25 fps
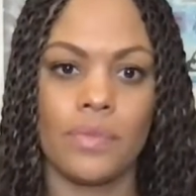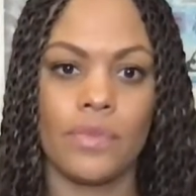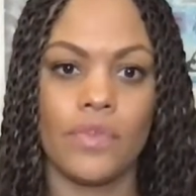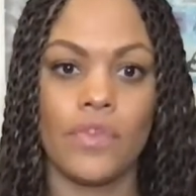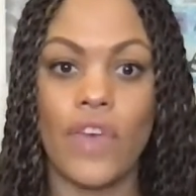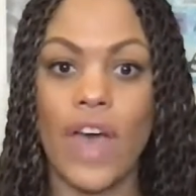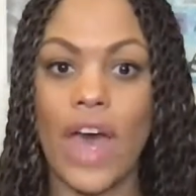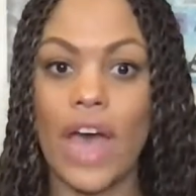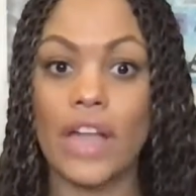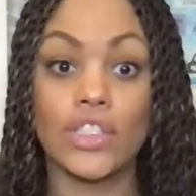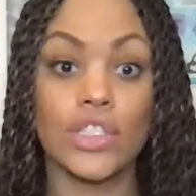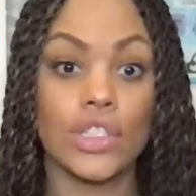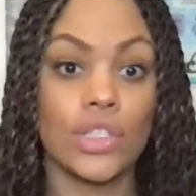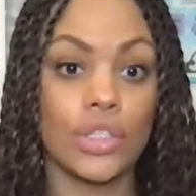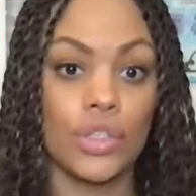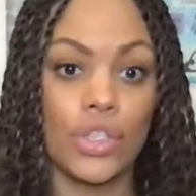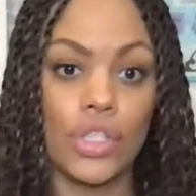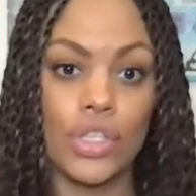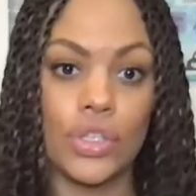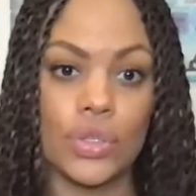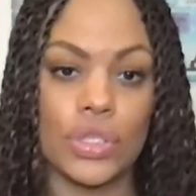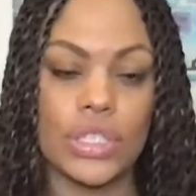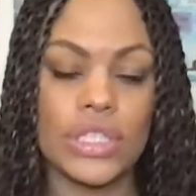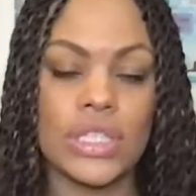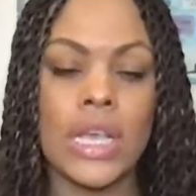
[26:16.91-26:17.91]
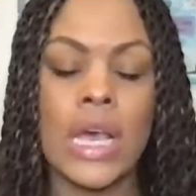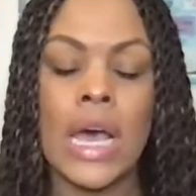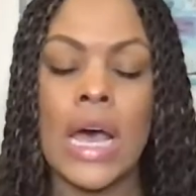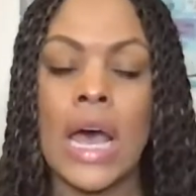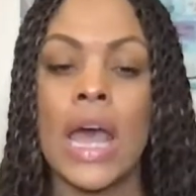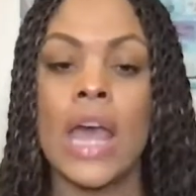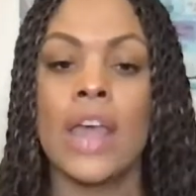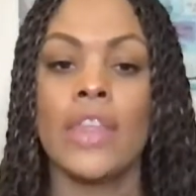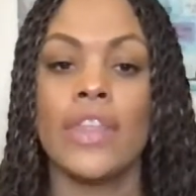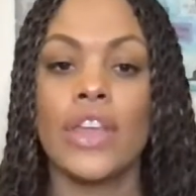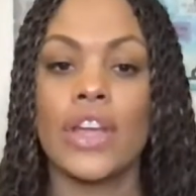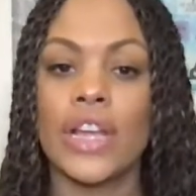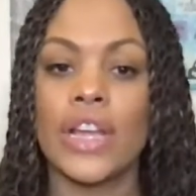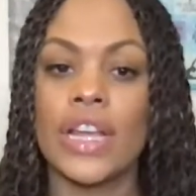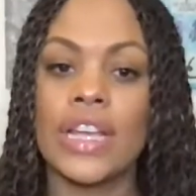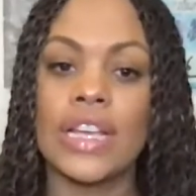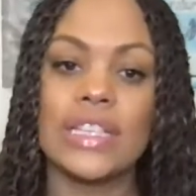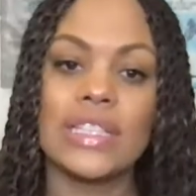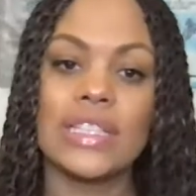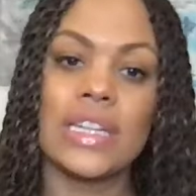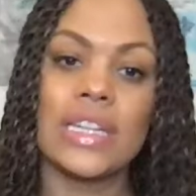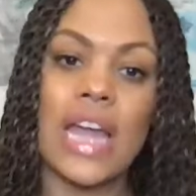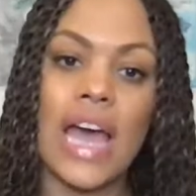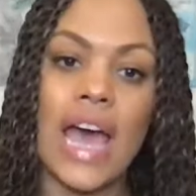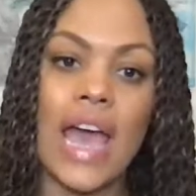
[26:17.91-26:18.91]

vaginal use. There is an